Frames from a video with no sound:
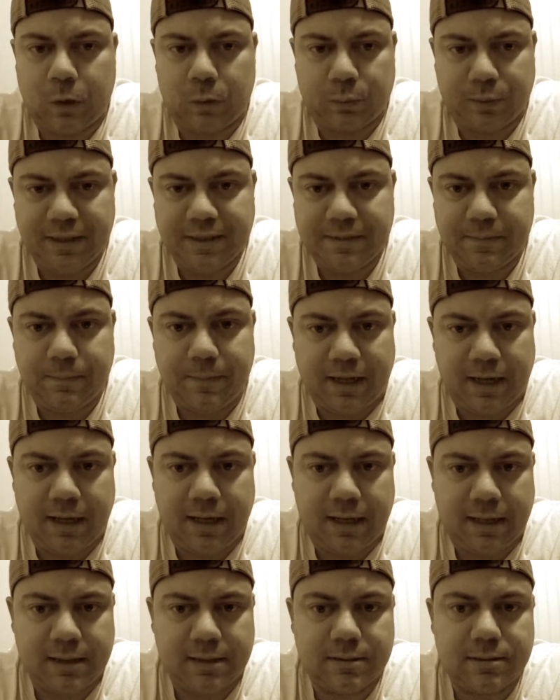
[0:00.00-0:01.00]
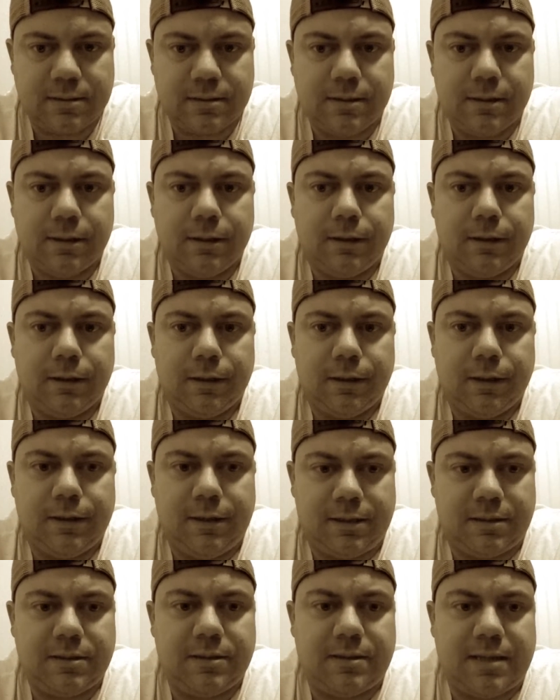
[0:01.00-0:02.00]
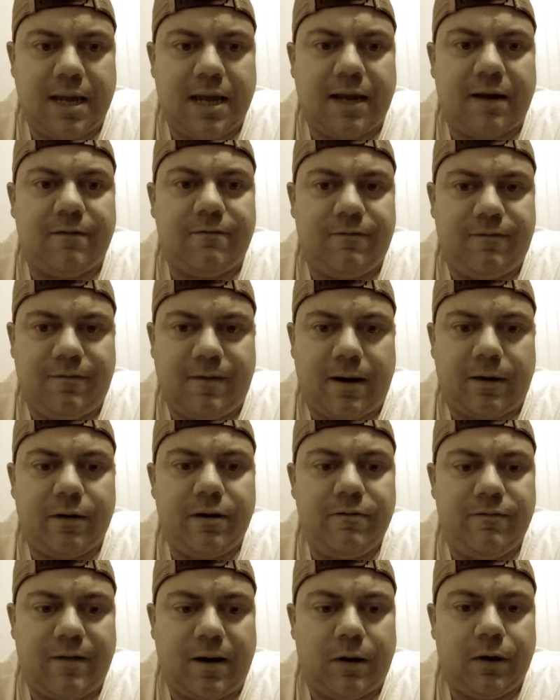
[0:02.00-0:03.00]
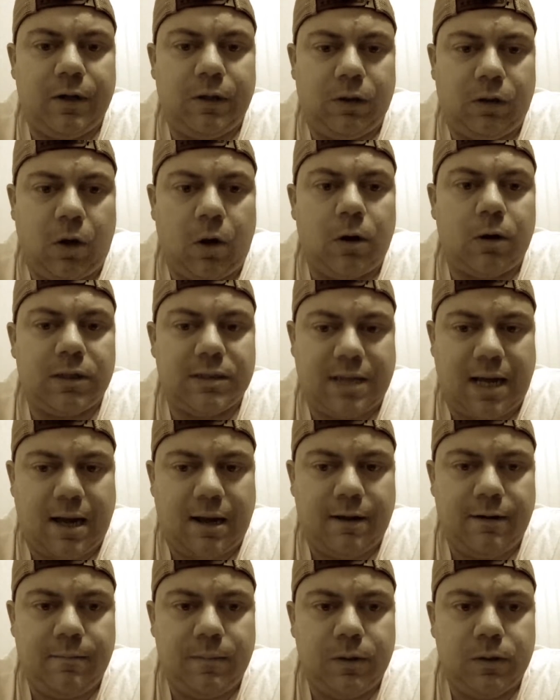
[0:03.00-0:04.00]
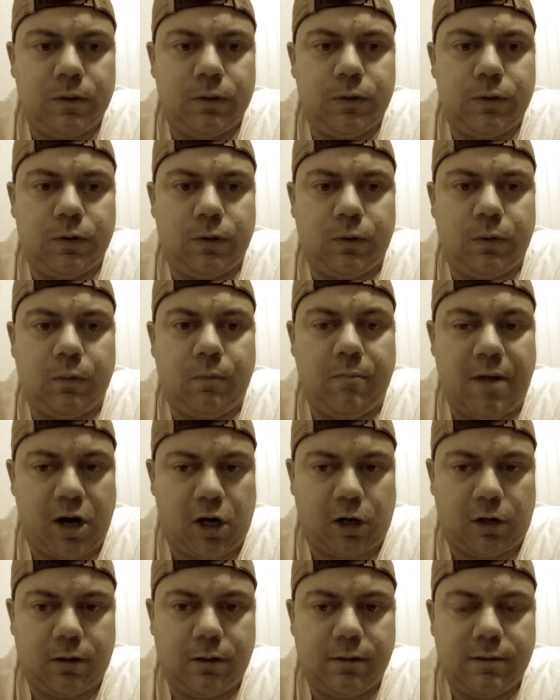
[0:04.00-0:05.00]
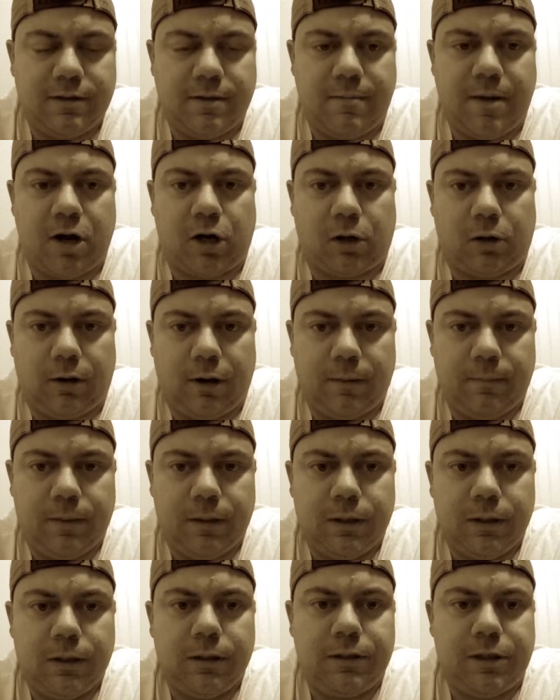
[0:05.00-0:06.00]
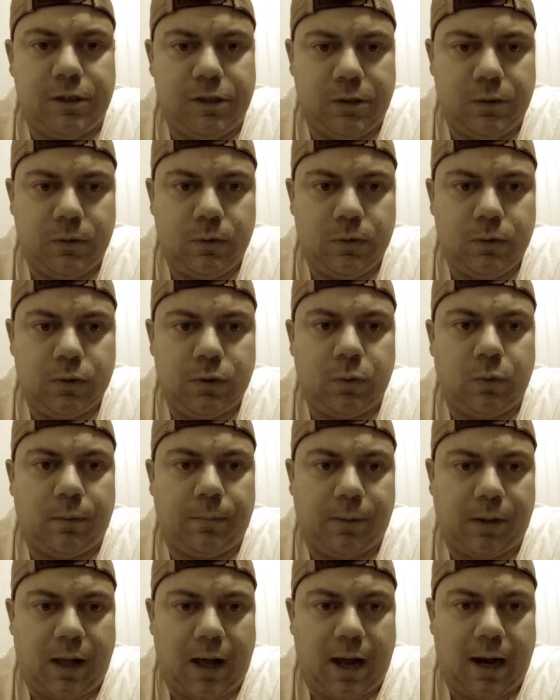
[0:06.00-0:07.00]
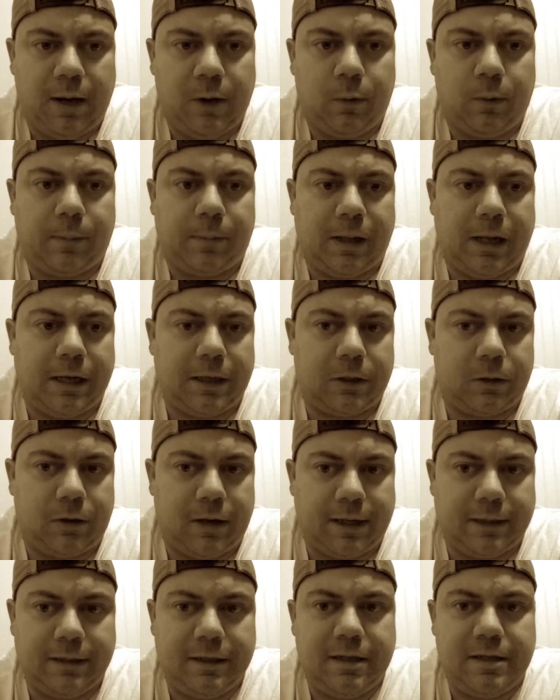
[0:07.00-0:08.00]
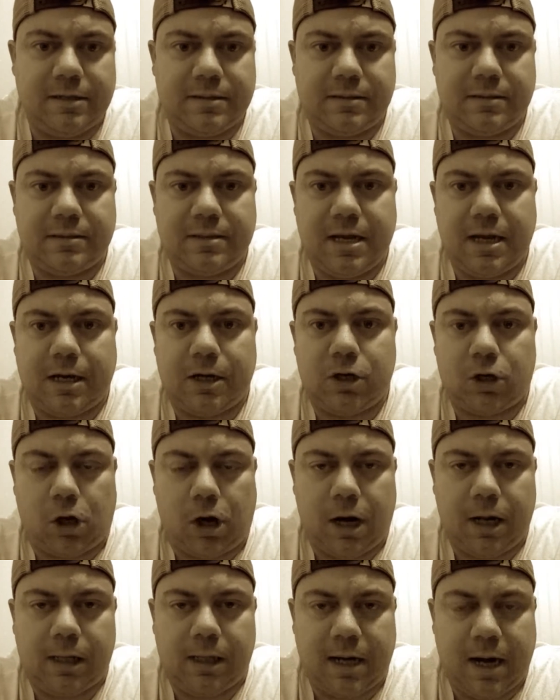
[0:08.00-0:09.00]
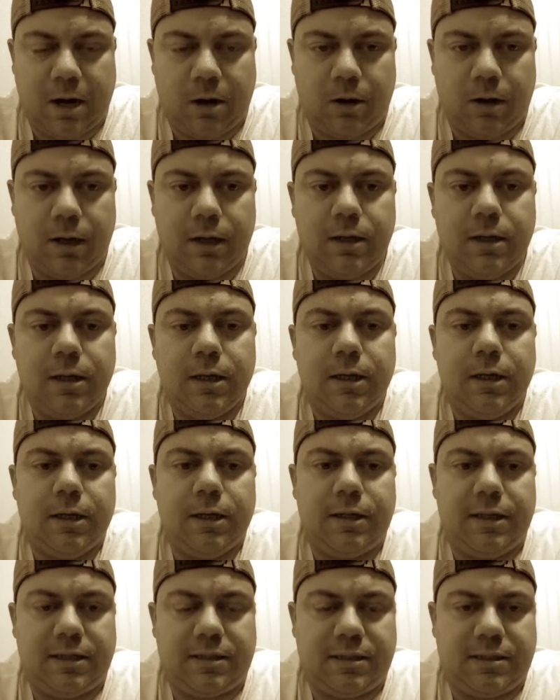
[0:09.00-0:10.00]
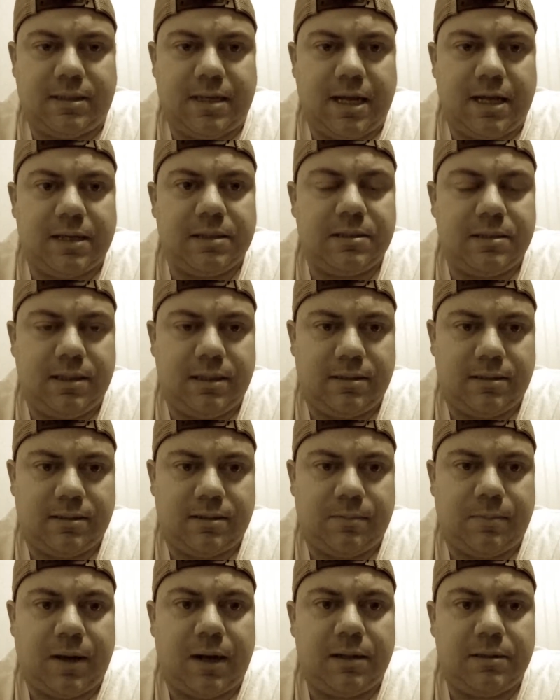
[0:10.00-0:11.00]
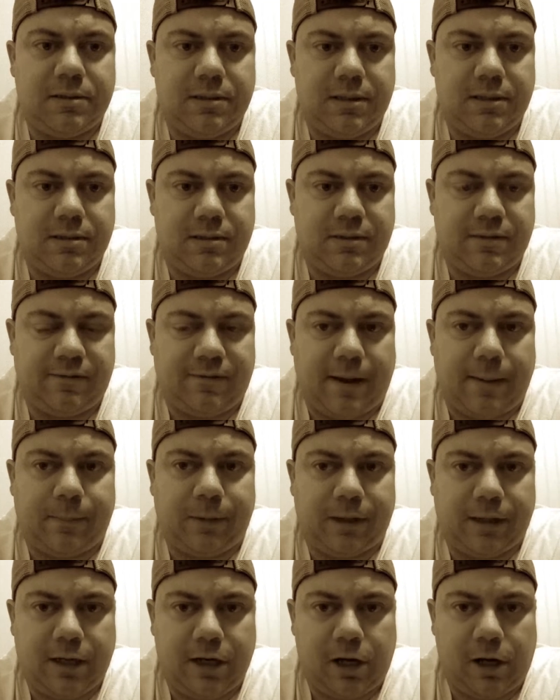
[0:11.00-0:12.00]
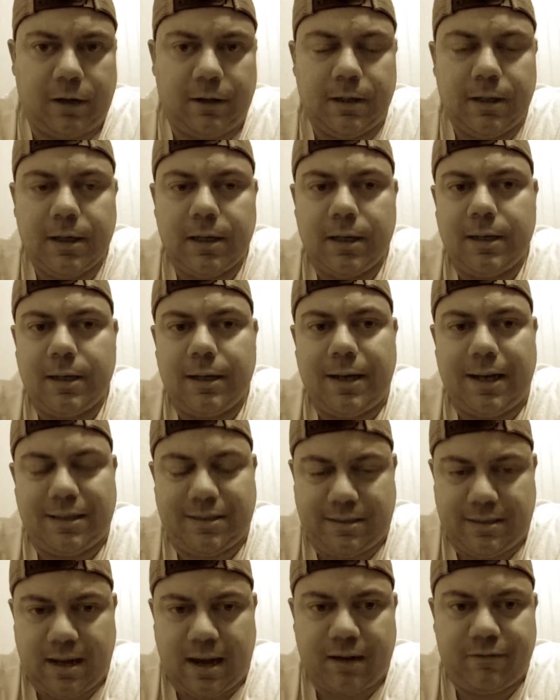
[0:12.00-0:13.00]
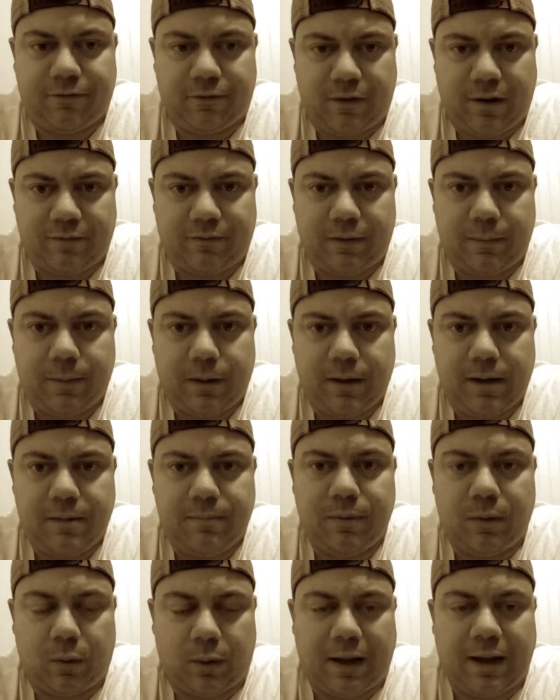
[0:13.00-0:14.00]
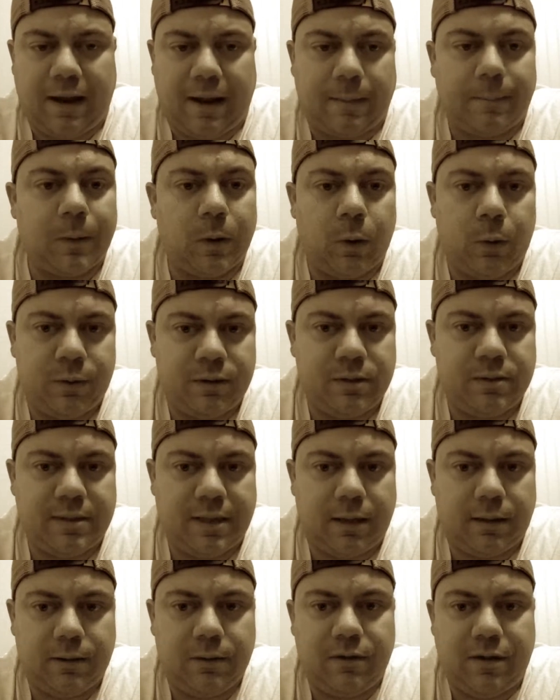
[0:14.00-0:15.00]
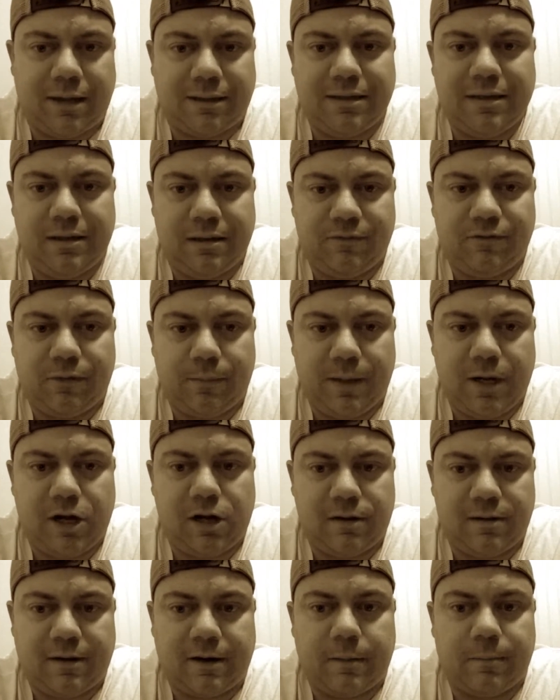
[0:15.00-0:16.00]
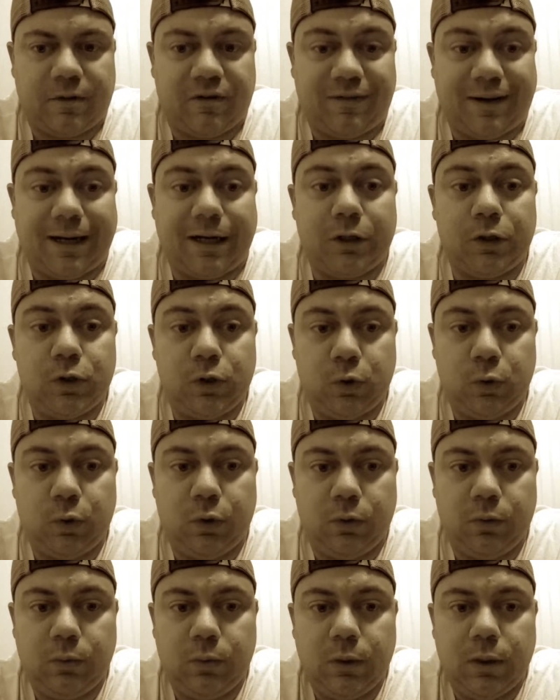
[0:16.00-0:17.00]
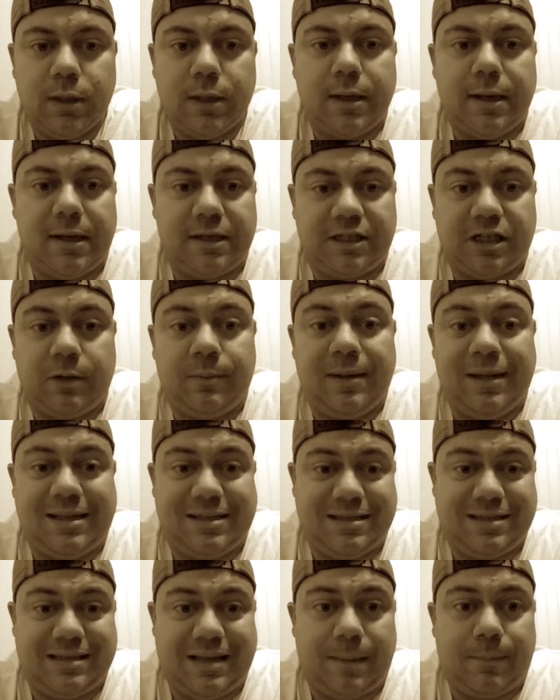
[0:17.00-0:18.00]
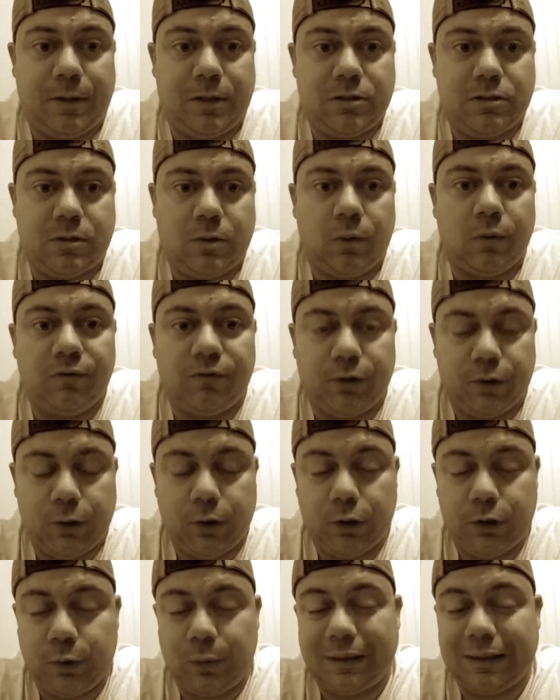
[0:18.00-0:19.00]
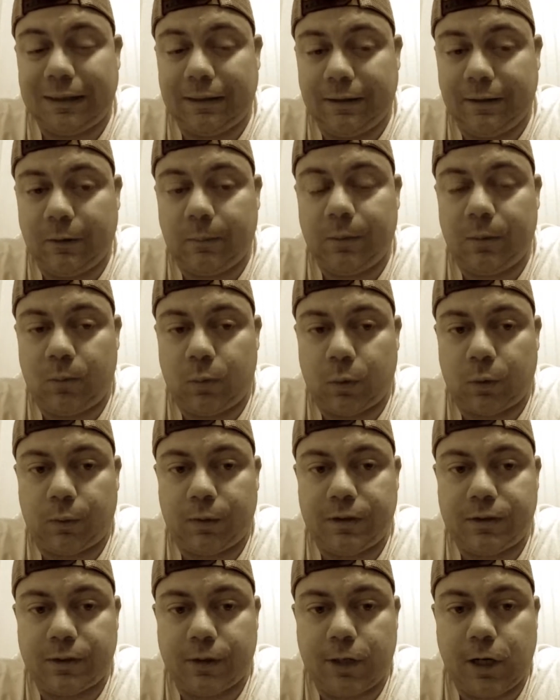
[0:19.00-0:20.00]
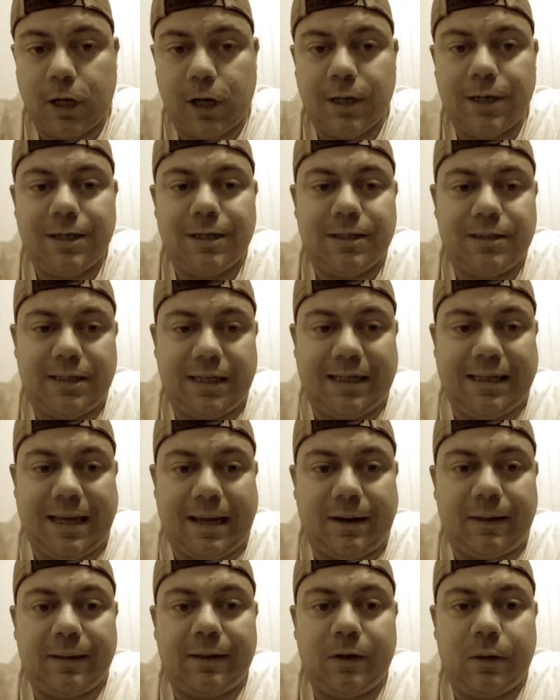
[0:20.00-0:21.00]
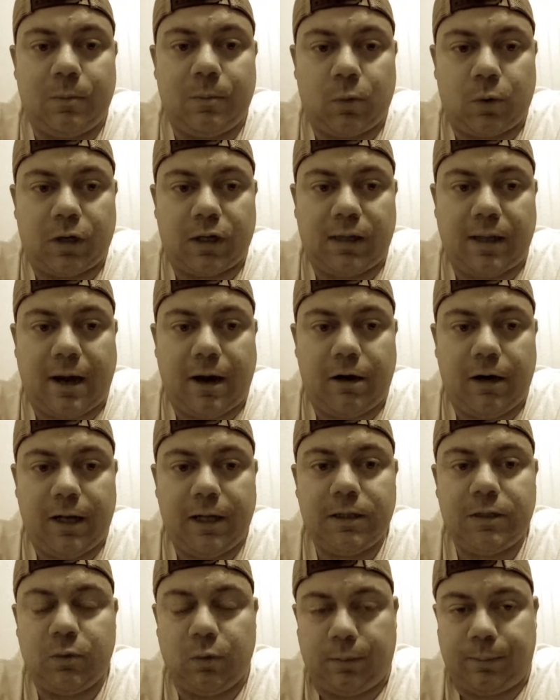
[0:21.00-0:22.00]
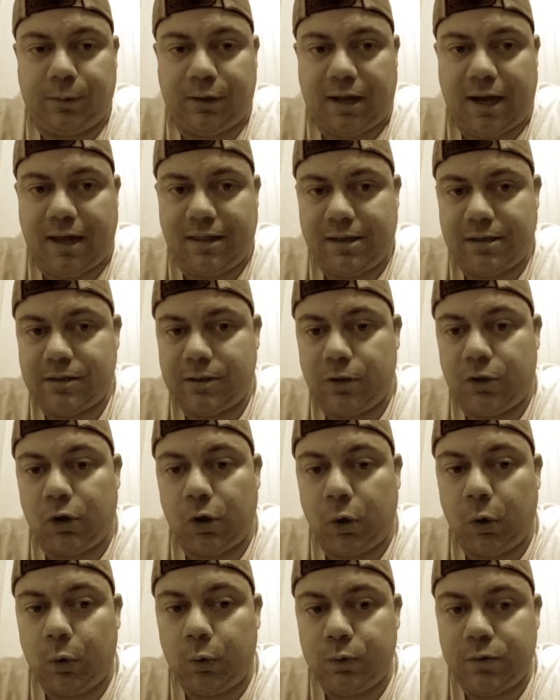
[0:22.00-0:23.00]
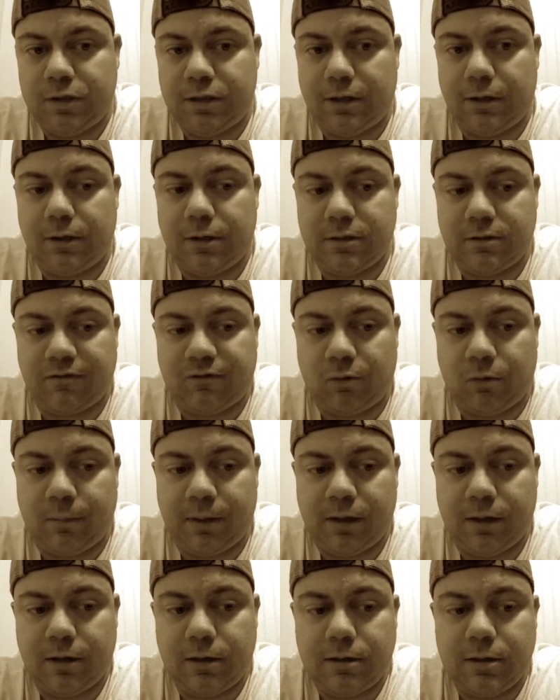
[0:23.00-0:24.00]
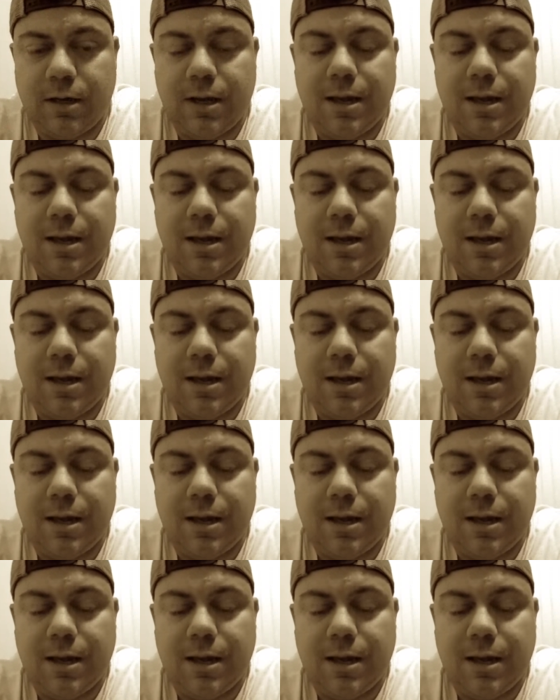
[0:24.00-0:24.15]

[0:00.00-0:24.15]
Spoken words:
Reason being is this has taken a very, very long time to measure up, to use, to apply correctly. This has taken trial and error. This has taken seasons upon seasons of application. It's not for everybody, but what I am going to tell you that the information that I'm providing to you is going to be the stepping stone for you to do a little bit more research, to get a little more clarity, to apply this in your own series of formula,